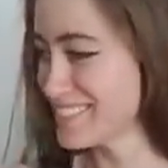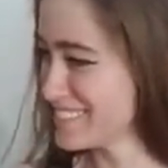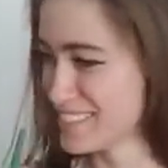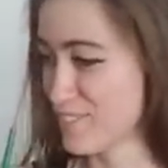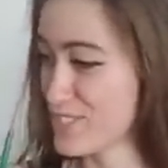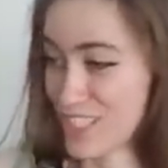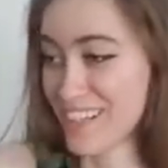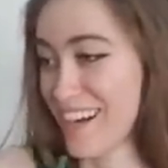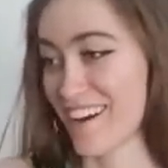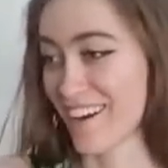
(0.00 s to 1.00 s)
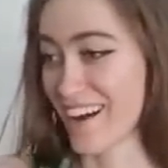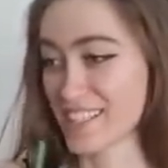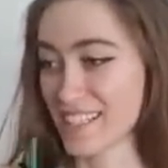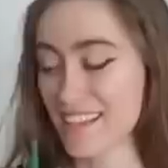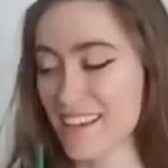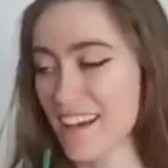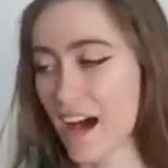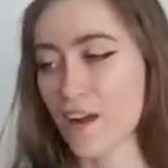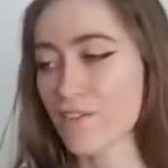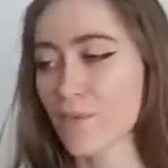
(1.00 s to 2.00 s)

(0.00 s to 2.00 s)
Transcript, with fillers: I'm sure, I don't know. I, just, I don't